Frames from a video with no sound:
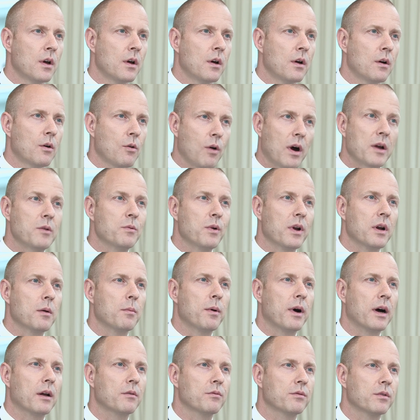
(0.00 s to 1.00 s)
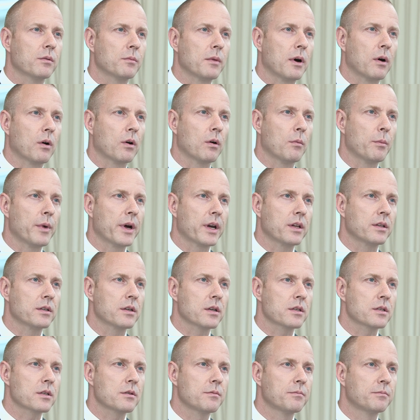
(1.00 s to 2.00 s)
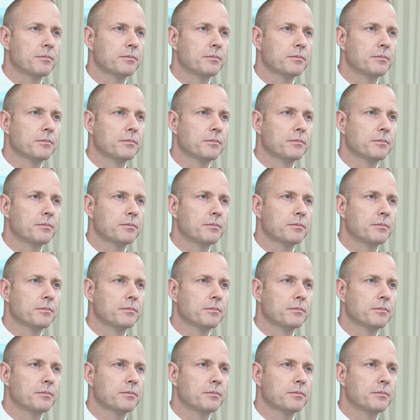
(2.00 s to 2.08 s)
quite well apart from our competitors.